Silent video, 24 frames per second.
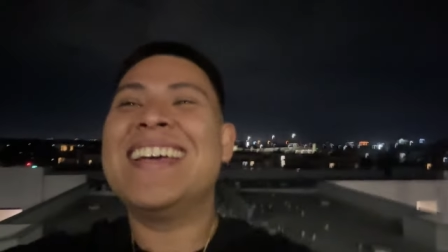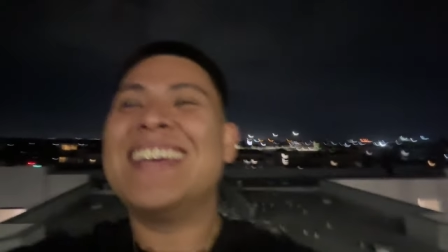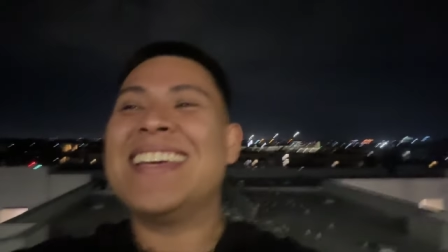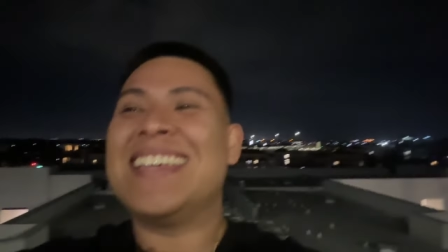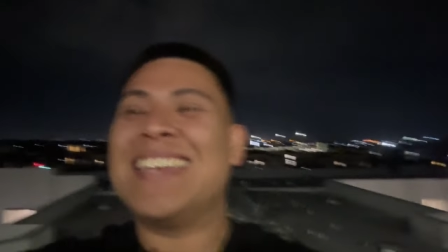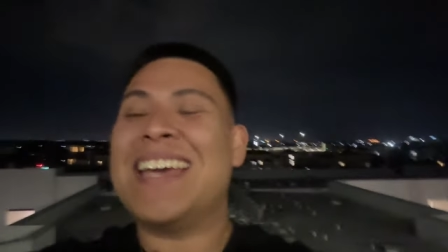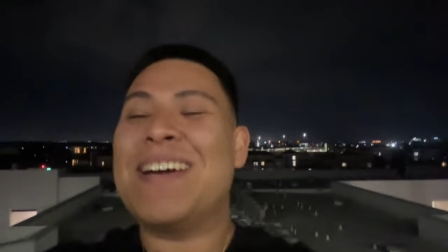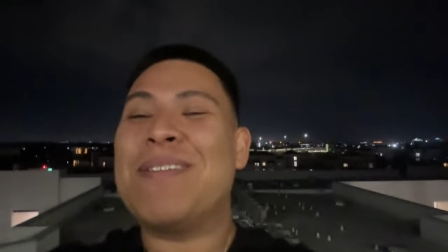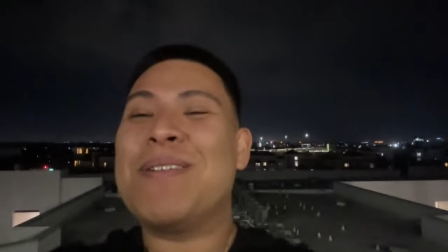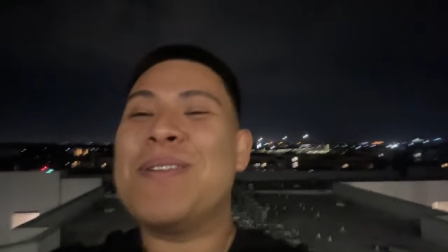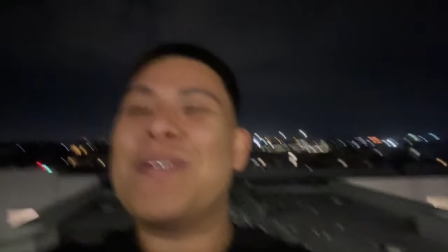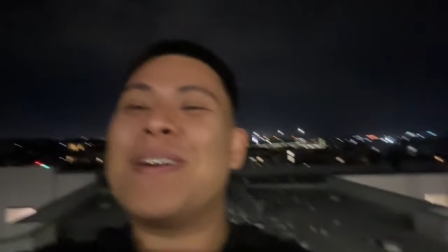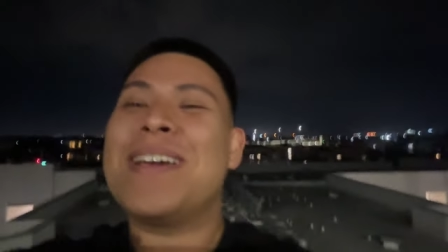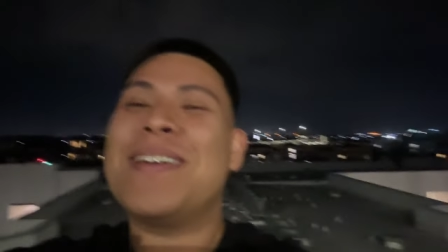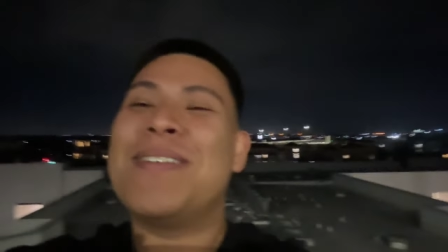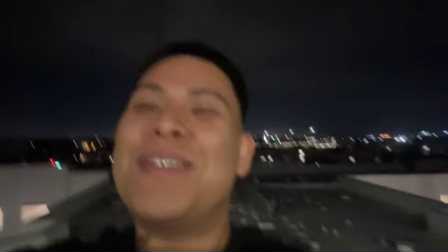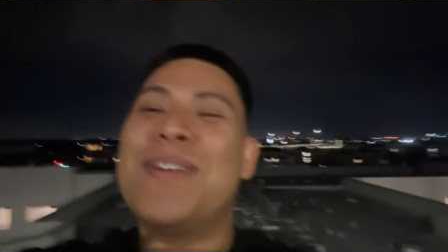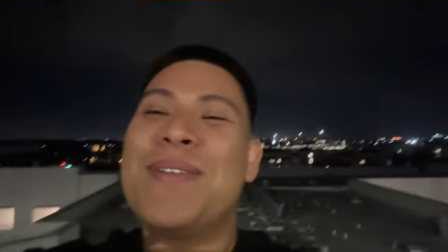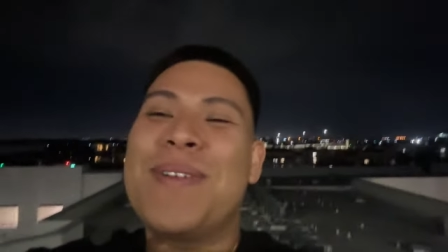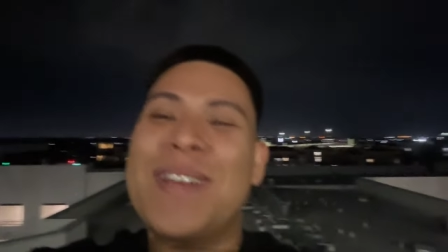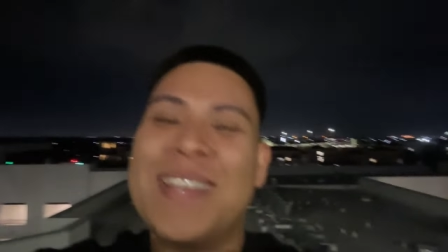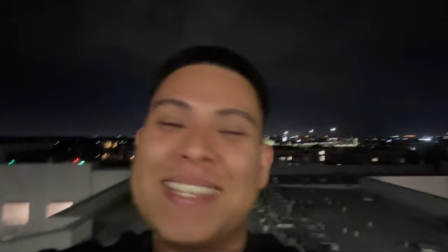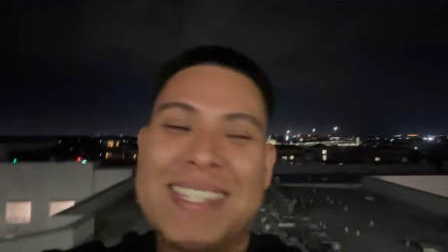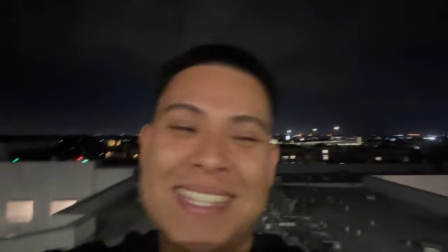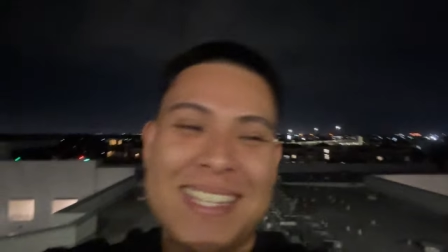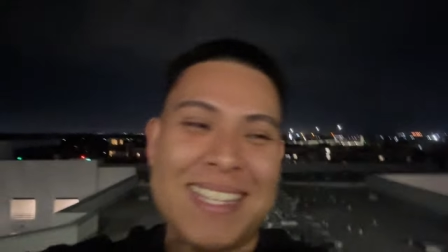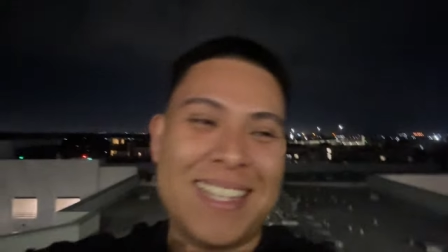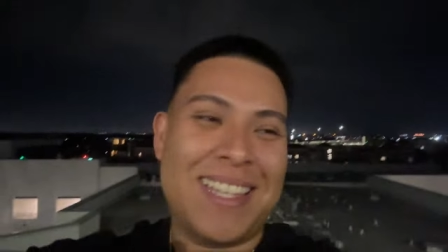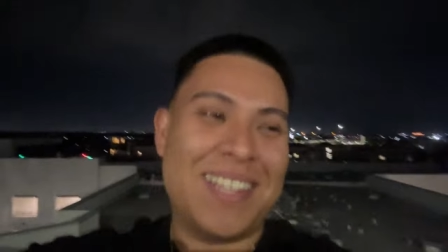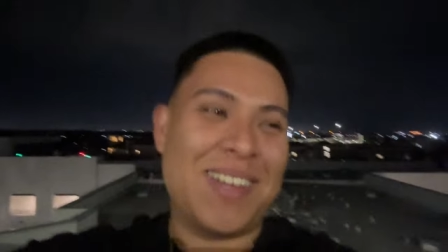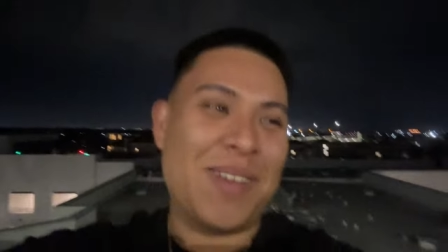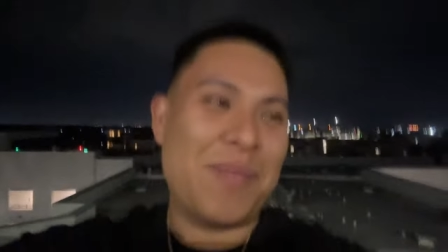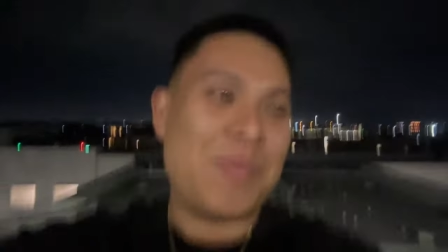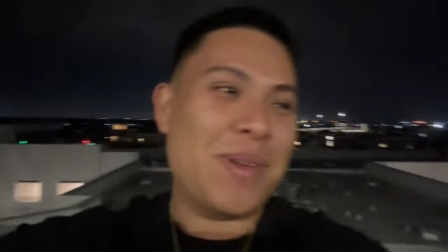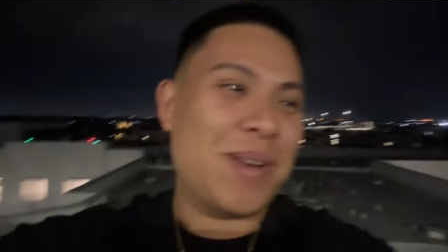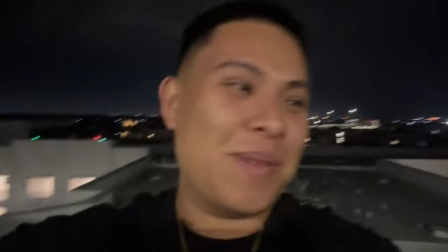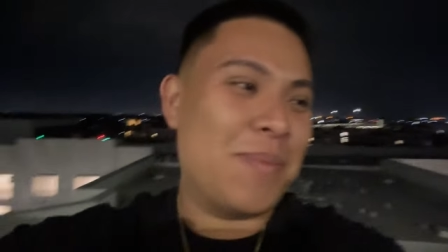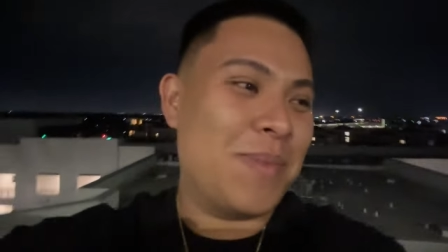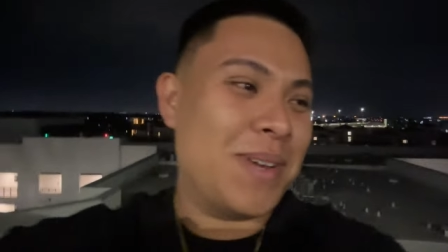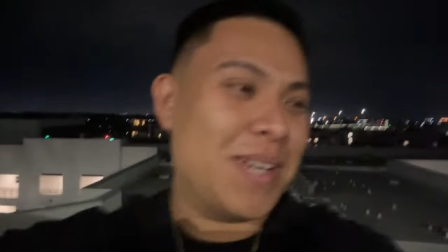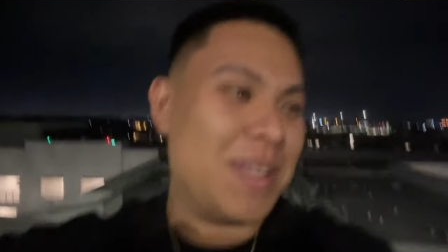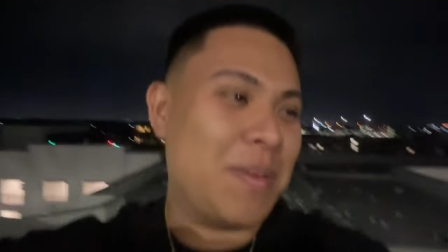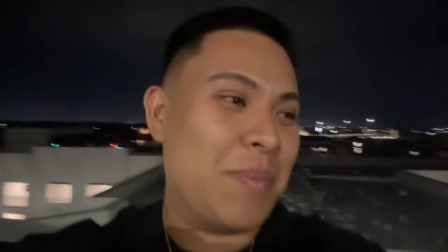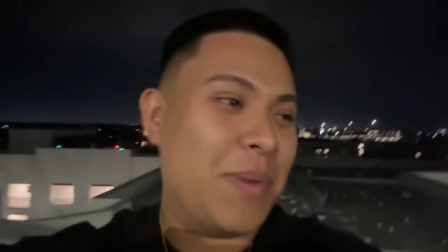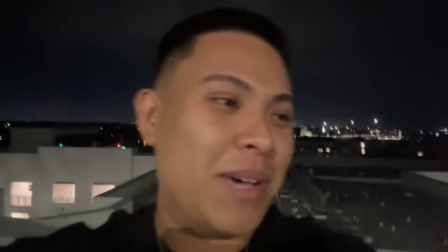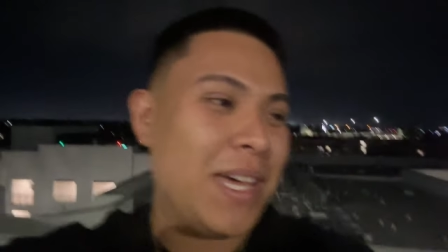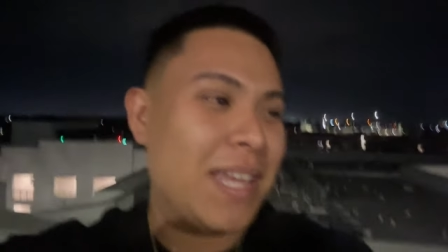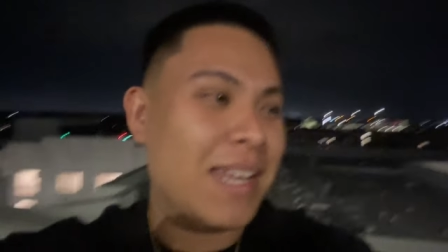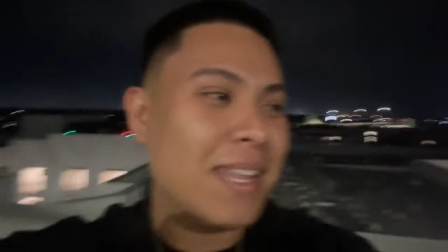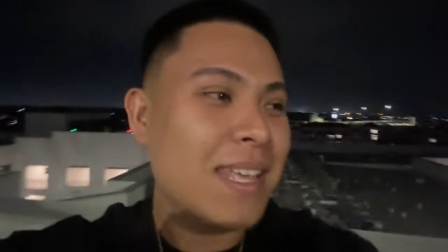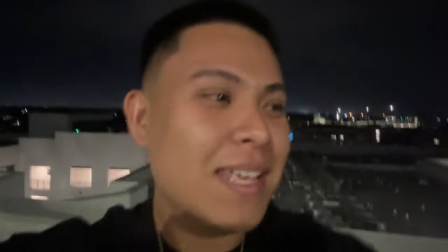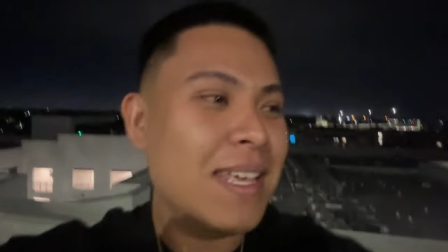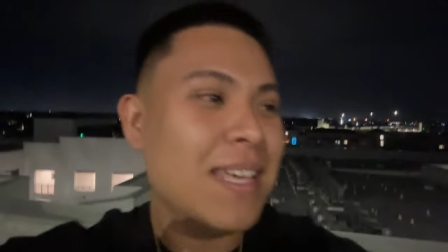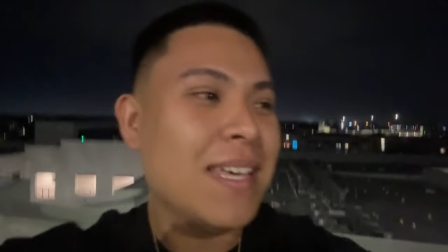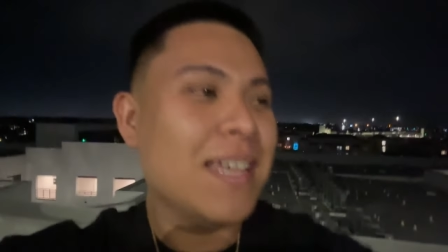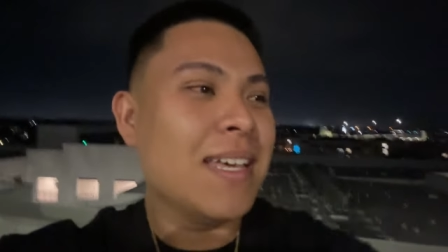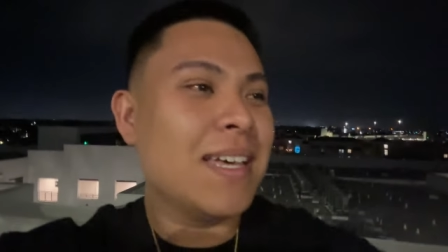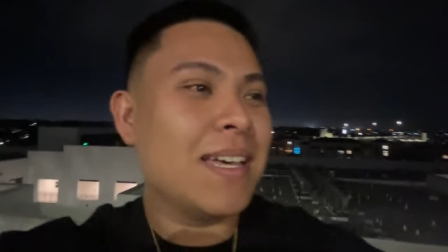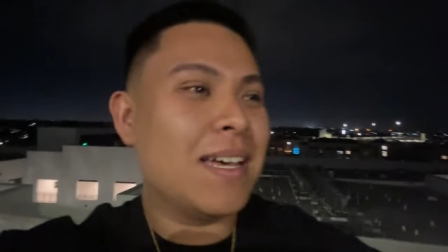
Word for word: Yeah, we we wasted a little bit of money, but yeah.